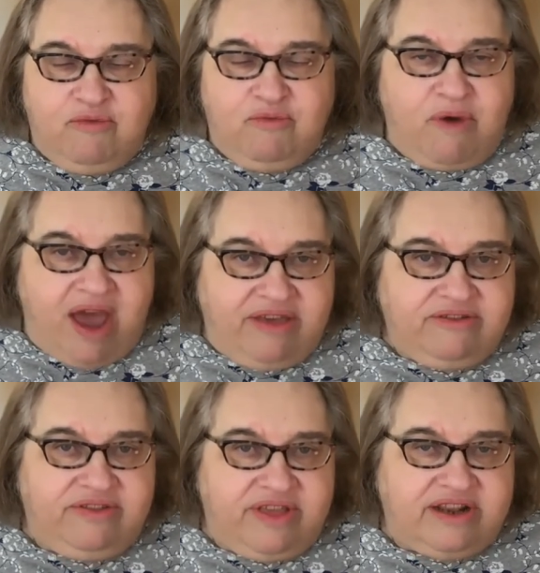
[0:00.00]

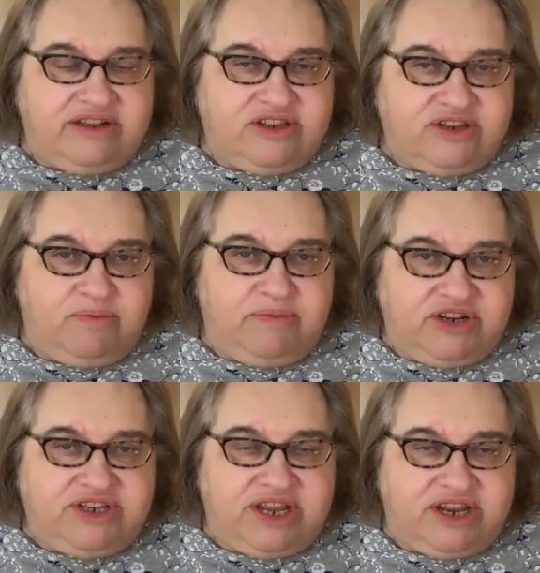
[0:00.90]
rather than so
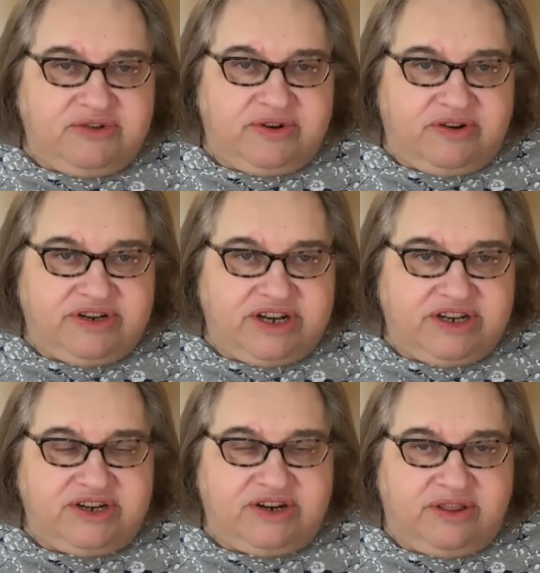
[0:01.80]
much centering our
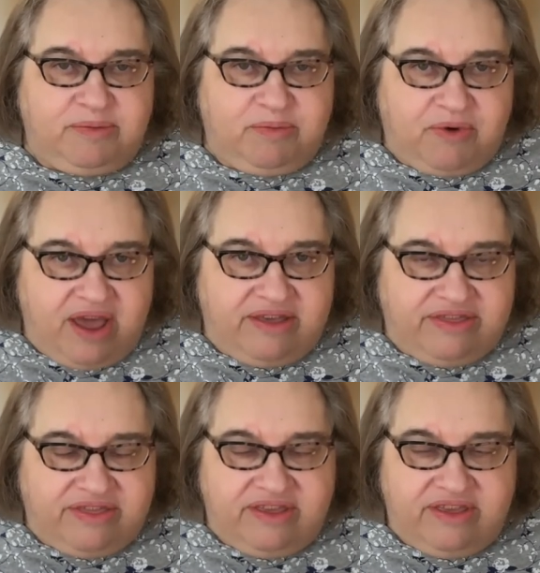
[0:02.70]
attention on the
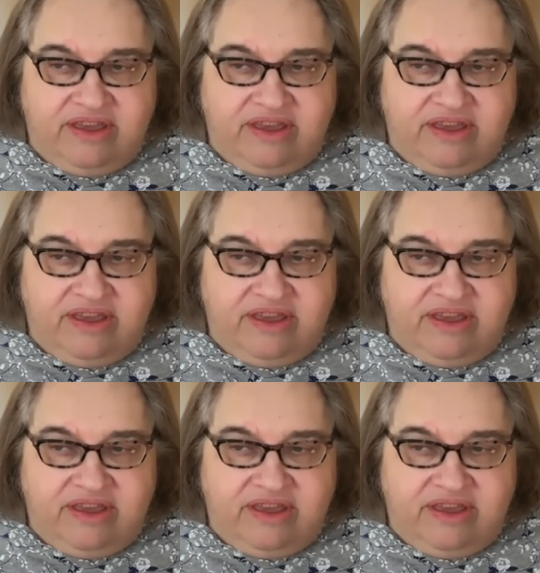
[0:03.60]
breath,